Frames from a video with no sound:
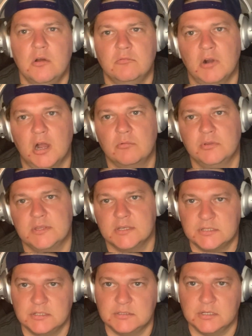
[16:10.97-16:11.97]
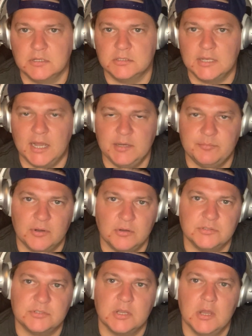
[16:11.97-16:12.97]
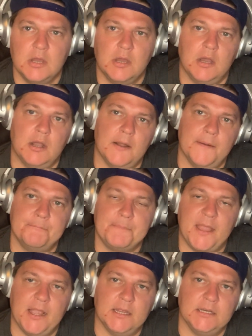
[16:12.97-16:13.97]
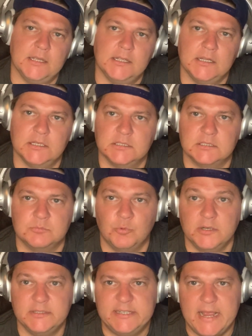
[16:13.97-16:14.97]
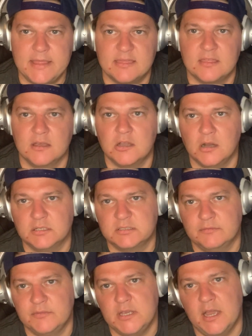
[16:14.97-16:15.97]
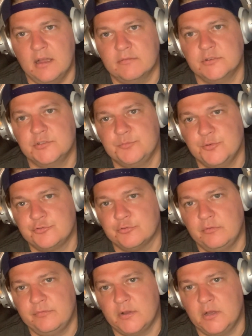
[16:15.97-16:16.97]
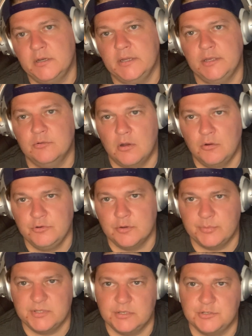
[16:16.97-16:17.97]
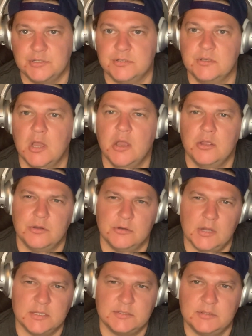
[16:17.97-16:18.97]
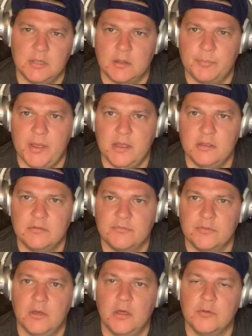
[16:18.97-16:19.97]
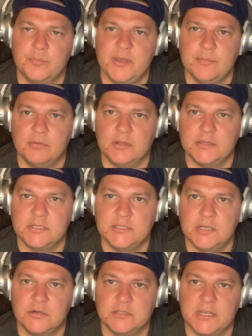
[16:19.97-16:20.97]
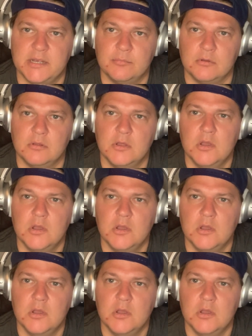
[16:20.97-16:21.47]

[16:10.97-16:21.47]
rock with this. It's a good guidepost. And it is 1/10 the cost of the average mutual fund. You own your positions. You're not stuck paying for the other people at the dinner table